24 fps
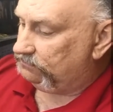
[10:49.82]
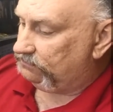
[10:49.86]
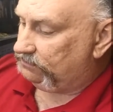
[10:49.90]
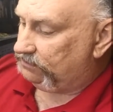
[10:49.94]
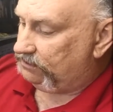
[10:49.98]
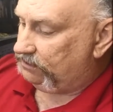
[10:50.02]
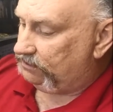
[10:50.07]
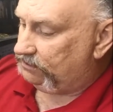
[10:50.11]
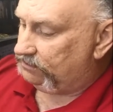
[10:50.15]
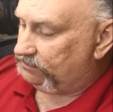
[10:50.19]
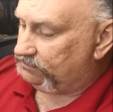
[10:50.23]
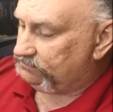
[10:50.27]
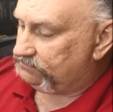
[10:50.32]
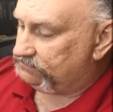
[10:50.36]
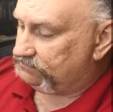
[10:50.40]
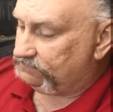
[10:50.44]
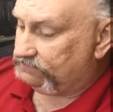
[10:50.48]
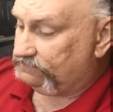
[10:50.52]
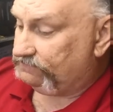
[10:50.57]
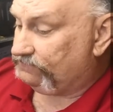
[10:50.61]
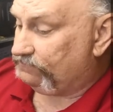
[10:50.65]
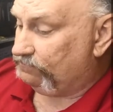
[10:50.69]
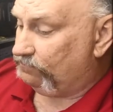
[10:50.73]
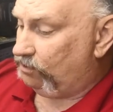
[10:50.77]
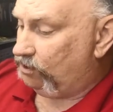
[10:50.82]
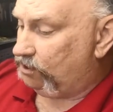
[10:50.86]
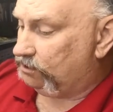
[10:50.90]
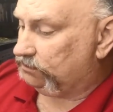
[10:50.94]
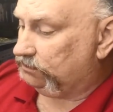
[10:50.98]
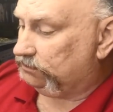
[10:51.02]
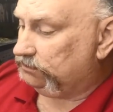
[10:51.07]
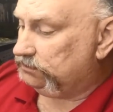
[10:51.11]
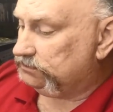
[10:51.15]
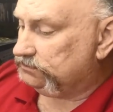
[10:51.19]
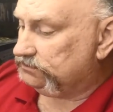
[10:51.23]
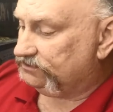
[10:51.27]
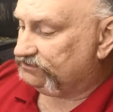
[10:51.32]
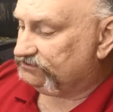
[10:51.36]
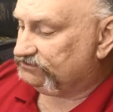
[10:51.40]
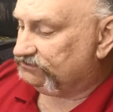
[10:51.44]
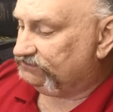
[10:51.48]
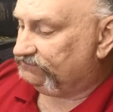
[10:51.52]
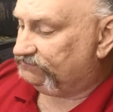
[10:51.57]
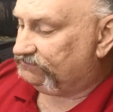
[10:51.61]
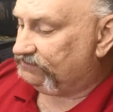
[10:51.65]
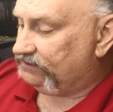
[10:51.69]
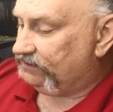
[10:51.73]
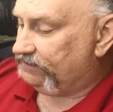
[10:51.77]
kit or of the model, I
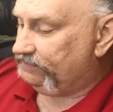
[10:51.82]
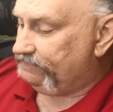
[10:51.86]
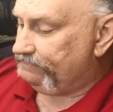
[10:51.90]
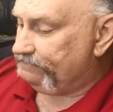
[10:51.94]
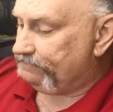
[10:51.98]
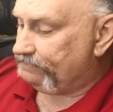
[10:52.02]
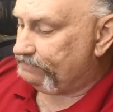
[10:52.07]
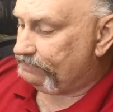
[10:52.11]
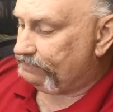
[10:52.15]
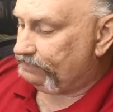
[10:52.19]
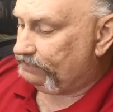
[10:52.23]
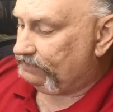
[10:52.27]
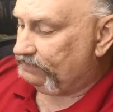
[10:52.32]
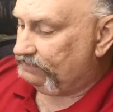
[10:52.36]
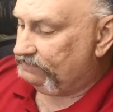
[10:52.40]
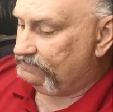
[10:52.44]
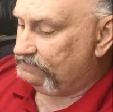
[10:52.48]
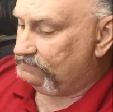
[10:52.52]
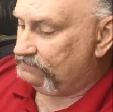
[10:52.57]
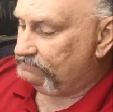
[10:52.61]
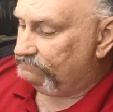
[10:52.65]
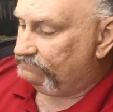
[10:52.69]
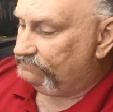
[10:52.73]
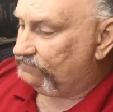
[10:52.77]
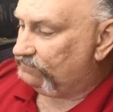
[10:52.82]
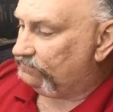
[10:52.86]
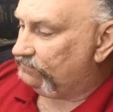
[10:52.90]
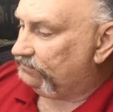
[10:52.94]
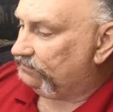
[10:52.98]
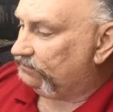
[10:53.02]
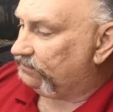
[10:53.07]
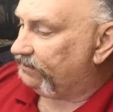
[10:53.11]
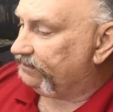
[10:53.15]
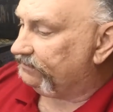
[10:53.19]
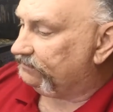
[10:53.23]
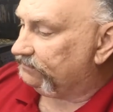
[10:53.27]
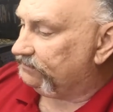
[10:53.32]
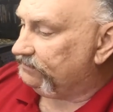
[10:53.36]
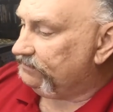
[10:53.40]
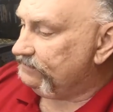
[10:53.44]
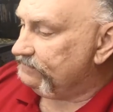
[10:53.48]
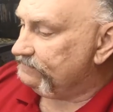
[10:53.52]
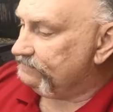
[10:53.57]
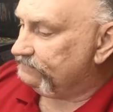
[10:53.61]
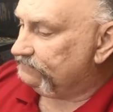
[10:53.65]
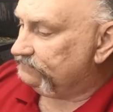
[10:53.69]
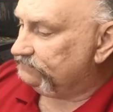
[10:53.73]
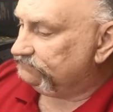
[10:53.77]
should say, very lightly.
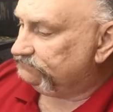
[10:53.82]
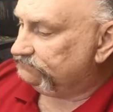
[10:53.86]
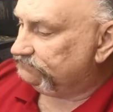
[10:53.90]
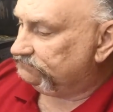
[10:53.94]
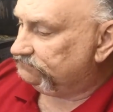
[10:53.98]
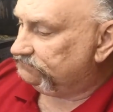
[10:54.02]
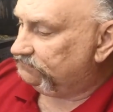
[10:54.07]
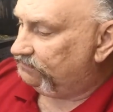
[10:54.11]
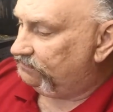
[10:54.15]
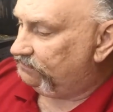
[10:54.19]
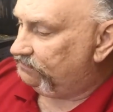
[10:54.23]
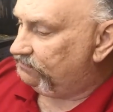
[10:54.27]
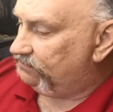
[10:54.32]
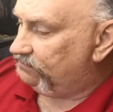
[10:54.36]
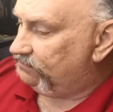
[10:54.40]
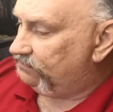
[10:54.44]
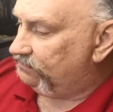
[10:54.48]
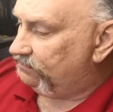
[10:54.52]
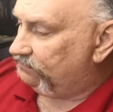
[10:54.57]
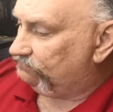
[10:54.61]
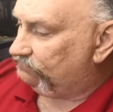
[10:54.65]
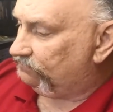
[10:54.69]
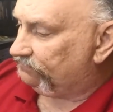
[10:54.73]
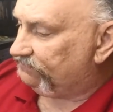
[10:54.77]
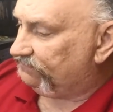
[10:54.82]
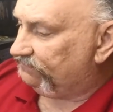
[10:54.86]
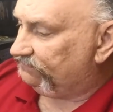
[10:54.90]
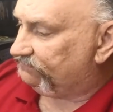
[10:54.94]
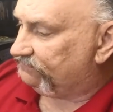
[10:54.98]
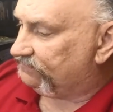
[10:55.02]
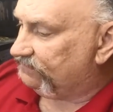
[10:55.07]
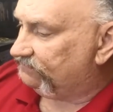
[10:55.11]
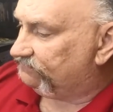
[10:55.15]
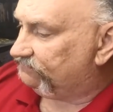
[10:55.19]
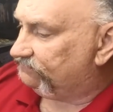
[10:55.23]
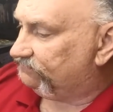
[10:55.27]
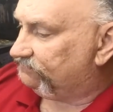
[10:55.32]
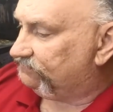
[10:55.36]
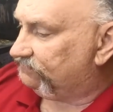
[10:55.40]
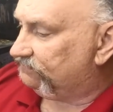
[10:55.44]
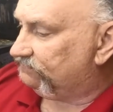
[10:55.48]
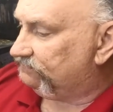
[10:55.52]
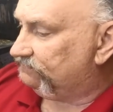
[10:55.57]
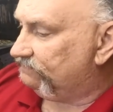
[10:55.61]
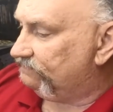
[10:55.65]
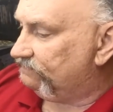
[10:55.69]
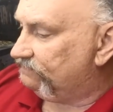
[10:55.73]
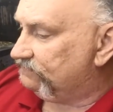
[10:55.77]
And what this does is
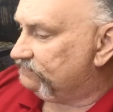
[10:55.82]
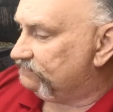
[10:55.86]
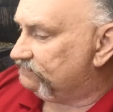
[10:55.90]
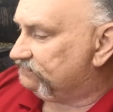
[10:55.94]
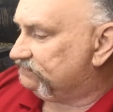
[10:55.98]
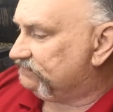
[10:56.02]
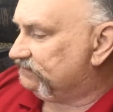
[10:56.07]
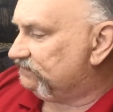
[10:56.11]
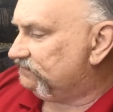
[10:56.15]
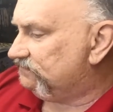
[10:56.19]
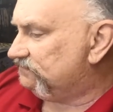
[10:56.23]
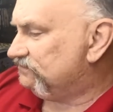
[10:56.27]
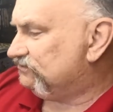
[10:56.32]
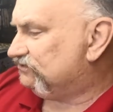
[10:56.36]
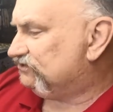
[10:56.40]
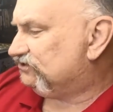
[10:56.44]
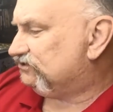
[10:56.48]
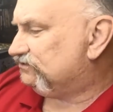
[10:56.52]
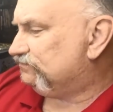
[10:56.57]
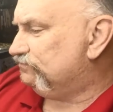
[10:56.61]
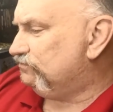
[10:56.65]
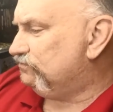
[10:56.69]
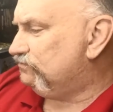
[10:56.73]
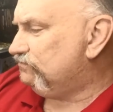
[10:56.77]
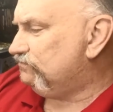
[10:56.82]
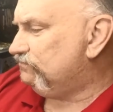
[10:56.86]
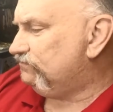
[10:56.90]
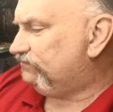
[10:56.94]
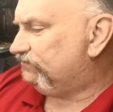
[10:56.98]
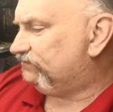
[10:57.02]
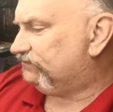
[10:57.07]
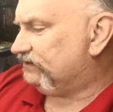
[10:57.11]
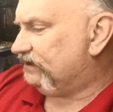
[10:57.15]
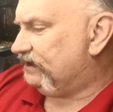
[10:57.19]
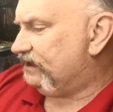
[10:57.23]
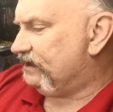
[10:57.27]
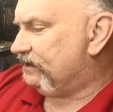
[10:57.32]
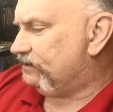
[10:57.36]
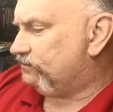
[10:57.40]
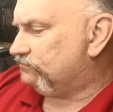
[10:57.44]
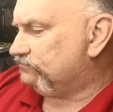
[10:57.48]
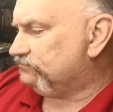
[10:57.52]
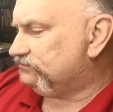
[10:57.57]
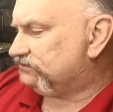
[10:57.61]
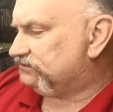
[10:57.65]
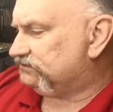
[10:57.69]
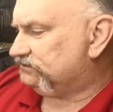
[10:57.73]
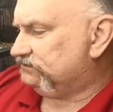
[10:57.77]
it smooths
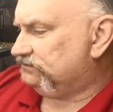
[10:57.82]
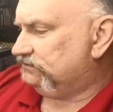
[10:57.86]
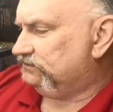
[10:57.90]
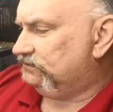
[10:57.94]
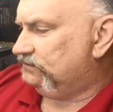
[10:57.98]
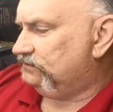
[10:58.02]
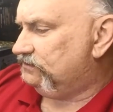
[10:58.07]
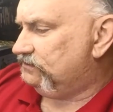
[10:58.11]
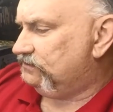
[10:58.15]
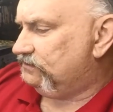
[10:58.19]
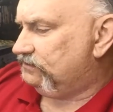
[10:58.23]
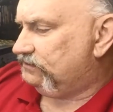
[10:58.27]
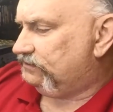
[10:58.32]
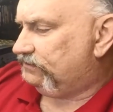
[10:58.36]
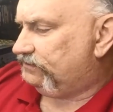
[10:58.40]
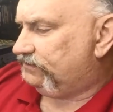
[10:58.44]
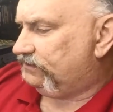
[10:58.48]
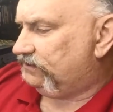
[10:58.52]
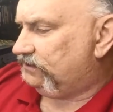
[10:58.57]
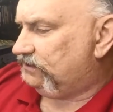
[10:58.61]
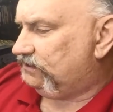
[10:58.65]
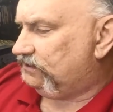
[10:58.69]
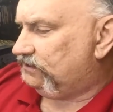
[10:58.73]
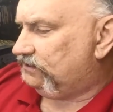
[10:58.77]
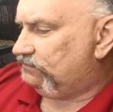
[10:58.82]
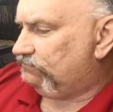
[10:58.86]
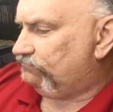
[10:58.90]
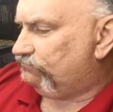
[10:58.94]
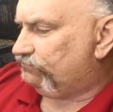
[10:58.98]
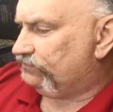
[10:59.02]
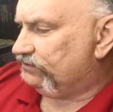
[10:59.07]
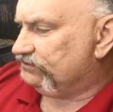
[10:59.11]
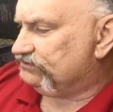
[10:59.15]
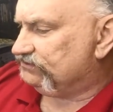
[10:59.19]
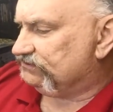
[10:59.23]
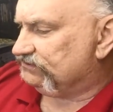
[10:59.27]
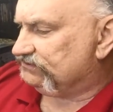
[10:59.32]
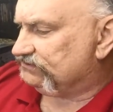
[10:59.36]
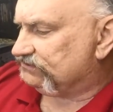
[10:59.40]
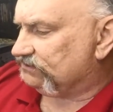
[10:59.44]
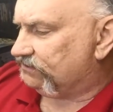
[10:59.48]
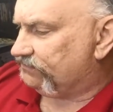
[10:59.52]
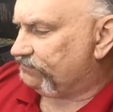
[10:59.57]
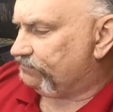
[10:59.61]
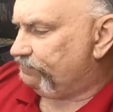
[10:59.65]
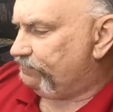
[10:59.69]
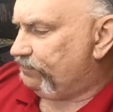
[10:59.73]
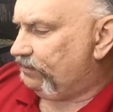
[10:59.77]
out the ridges
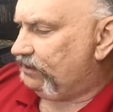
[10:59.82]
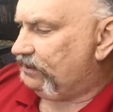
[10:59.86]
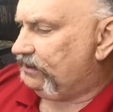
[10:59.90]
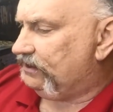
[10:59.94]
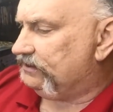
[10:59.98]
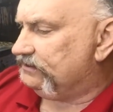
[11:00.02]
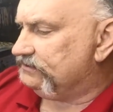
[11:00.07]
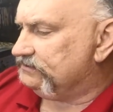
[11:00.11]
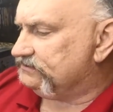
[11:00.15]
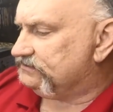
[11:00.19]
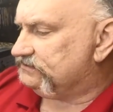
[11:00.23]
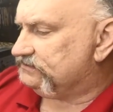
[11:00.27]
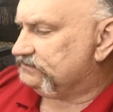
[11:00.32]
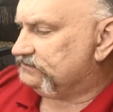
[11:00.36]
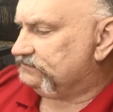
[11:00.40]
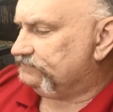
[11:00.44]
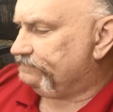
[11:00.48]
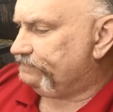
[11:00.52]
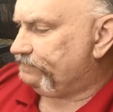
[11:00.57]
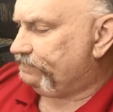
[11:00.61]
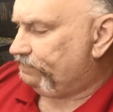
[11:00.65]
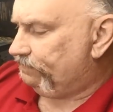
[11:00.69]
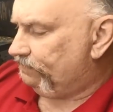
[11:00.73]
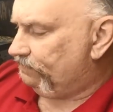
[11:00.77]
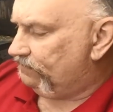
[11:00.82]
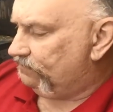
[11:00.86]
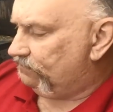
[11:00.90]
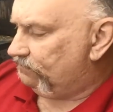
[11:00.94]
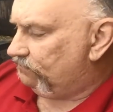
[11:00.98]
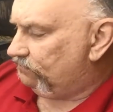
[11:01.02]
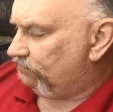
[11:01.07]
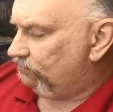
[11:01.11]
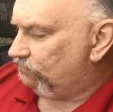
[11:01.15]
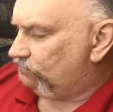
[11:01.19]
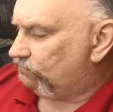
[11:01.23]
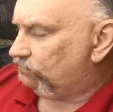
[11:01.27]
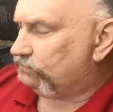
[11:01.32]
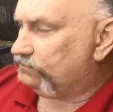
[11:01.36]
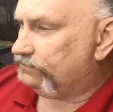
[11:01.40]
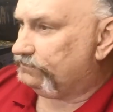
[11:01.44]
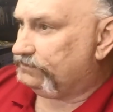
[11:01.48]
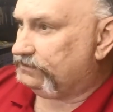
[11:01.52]
on the paint or